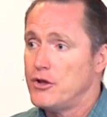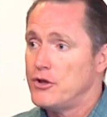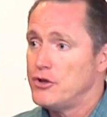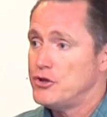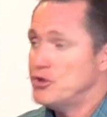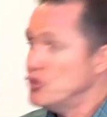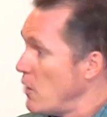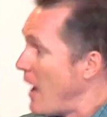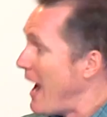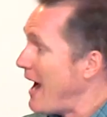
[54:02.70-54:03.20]

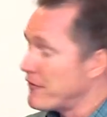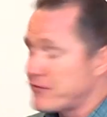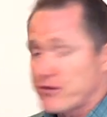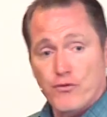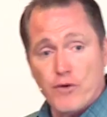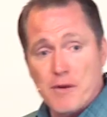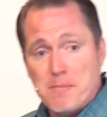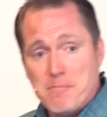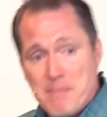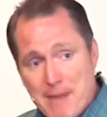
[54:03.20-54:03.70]
You have
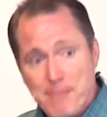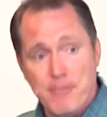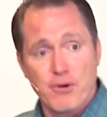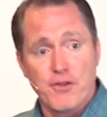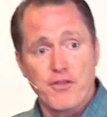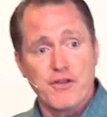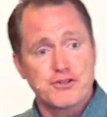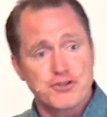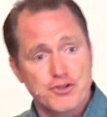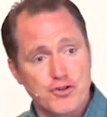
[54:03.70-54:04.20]
to
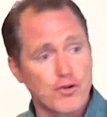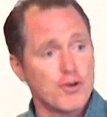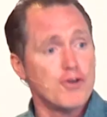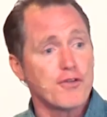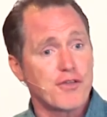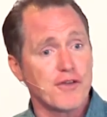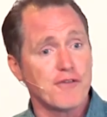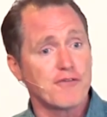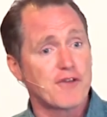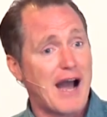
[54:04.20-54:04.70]
remember the
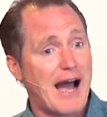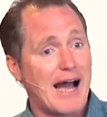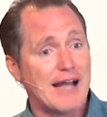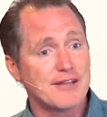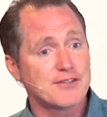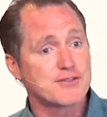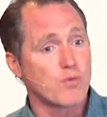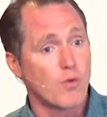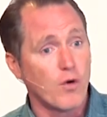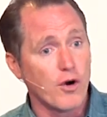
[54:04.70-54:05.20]
truth of
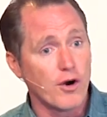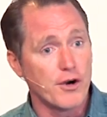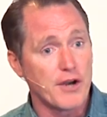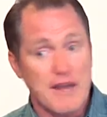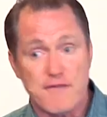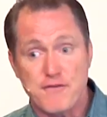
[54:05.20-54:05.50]
God's word.